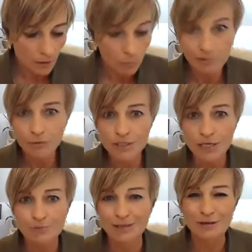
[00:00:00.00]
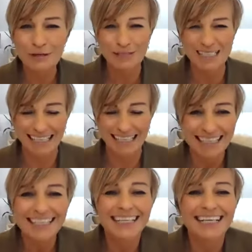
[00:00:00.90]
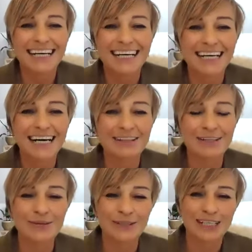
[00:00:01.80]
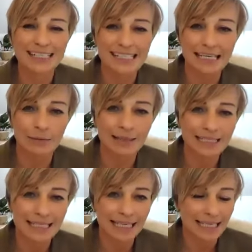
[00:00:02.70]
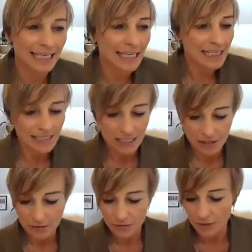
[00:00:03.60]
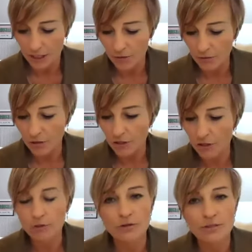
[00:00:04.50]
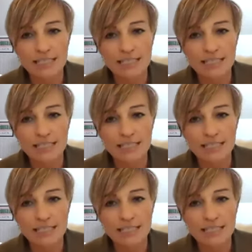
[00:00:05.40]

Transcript: we're also recruiting at the organising committee. So, you know, you could